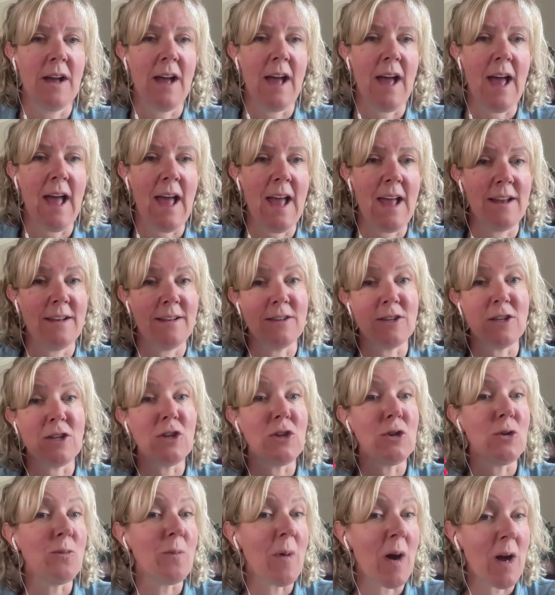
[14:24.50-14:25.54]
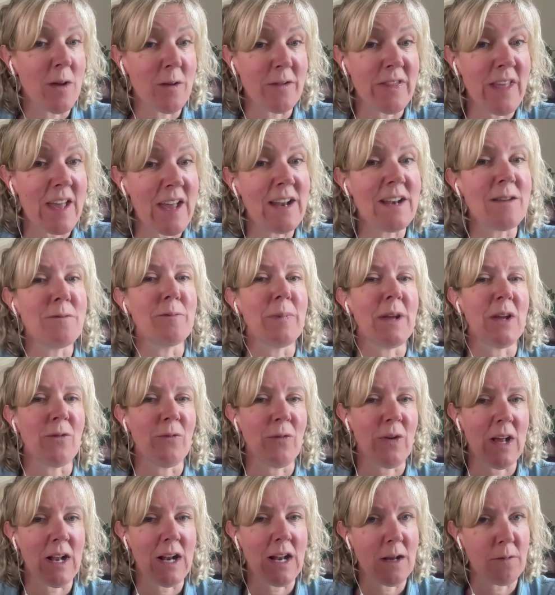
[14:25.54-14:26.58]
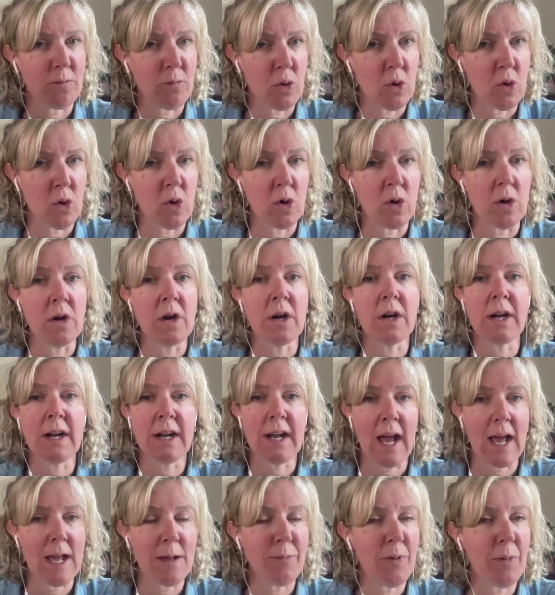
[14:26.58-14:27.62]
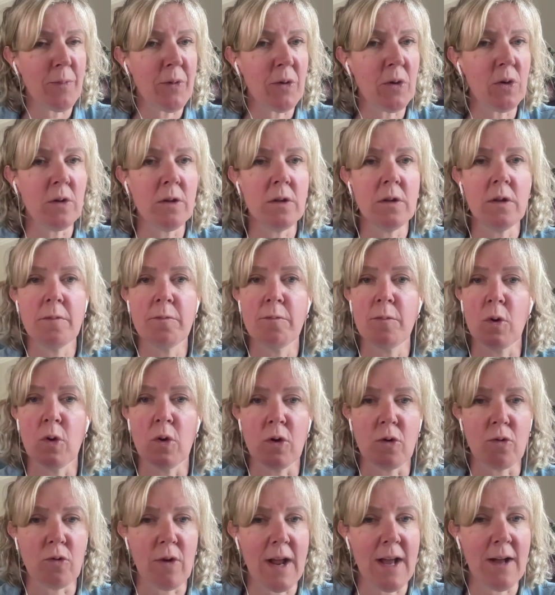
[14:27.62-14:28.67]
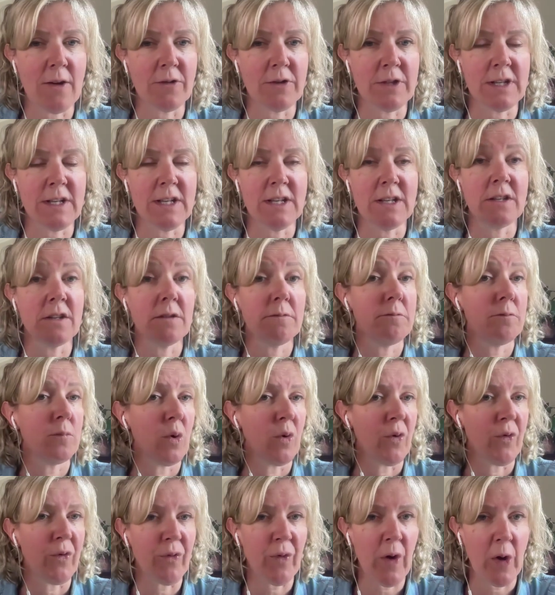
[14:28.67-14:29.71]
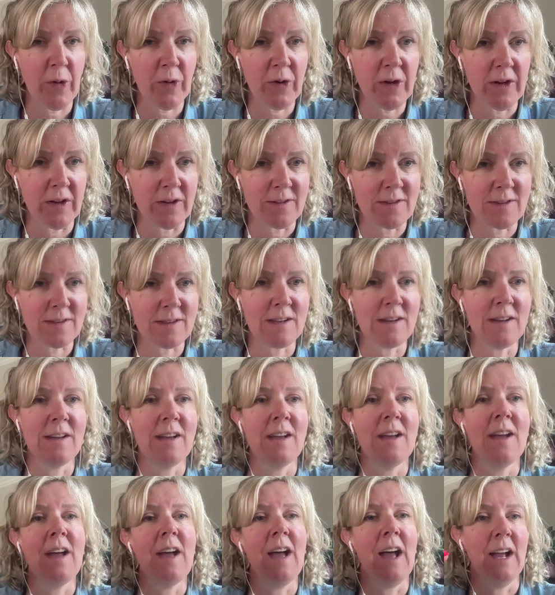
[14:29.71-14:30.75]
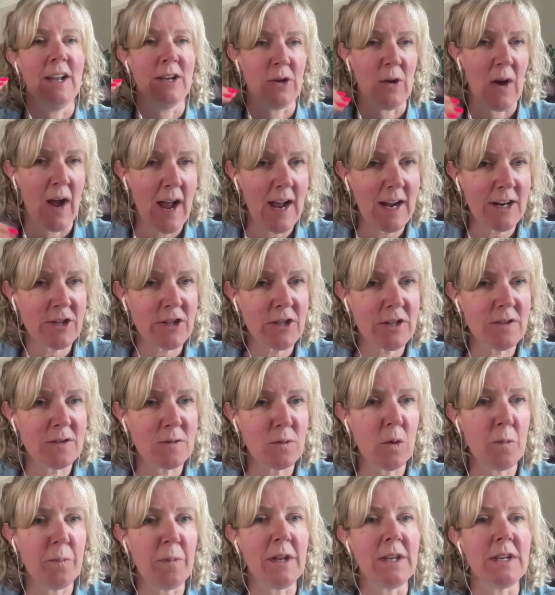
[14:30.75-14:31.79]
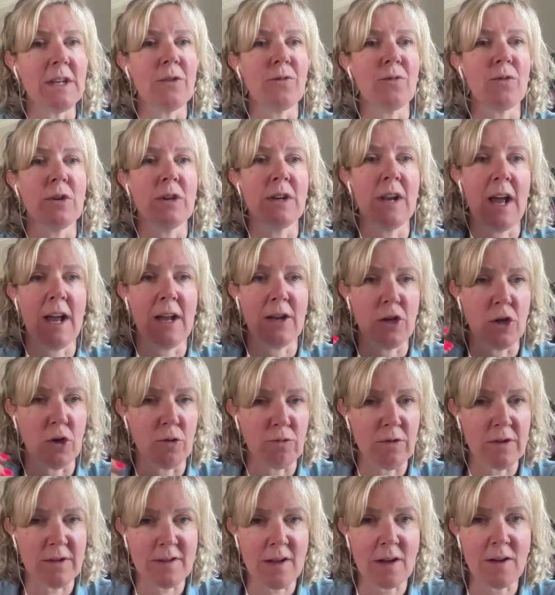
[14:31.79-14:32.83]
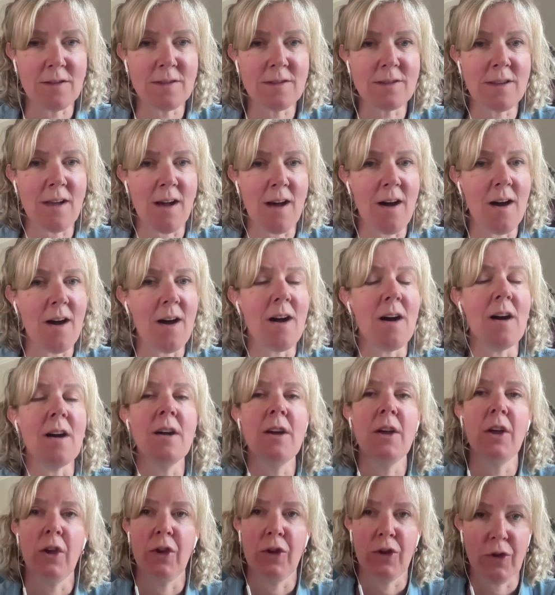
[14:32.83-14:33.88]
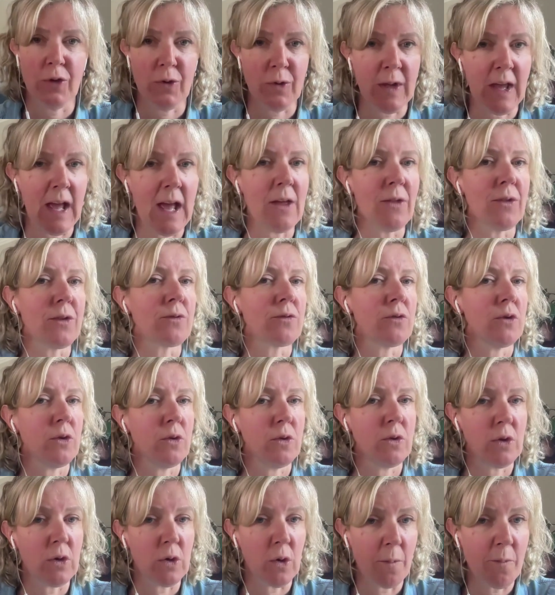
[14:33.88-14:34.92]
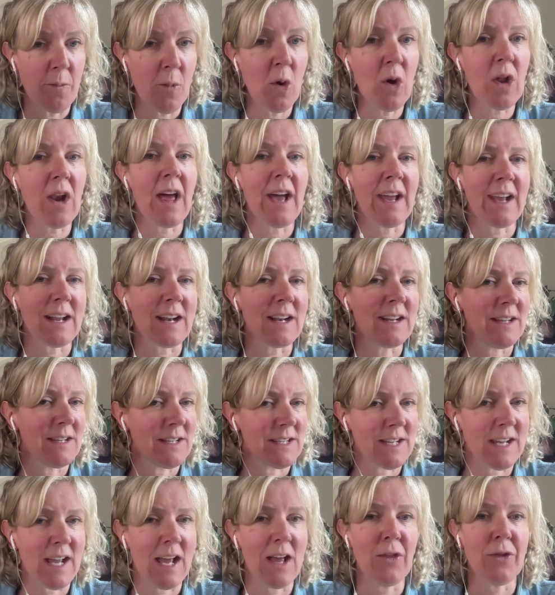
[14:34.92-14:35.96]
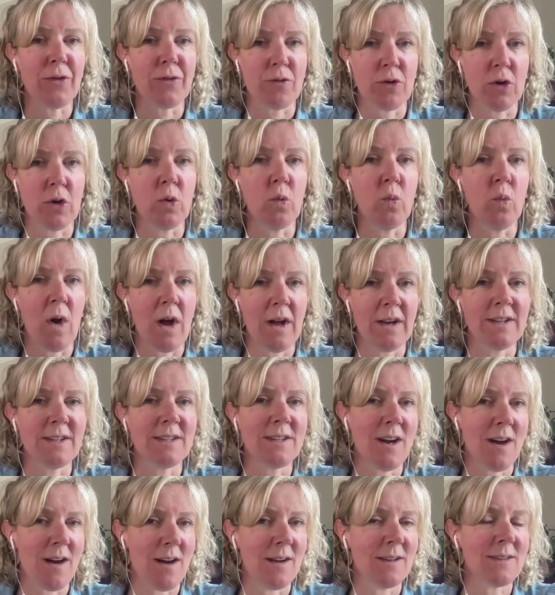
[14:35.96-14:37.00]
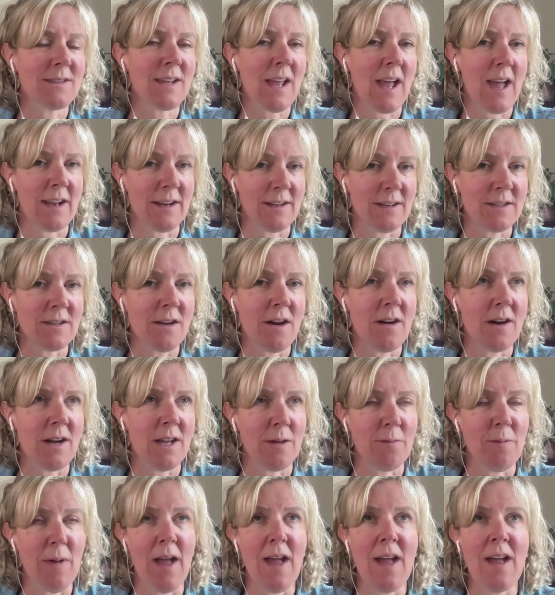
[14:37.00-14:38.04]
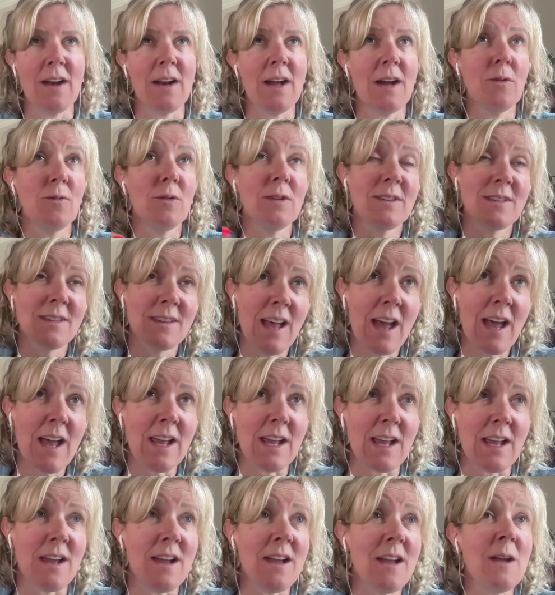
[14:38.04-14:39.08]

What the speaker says: and you might then be feeling more capable, more grounded, more focused. And your actions would be different, and your results are you're more likely to get through one task at a time. And I would say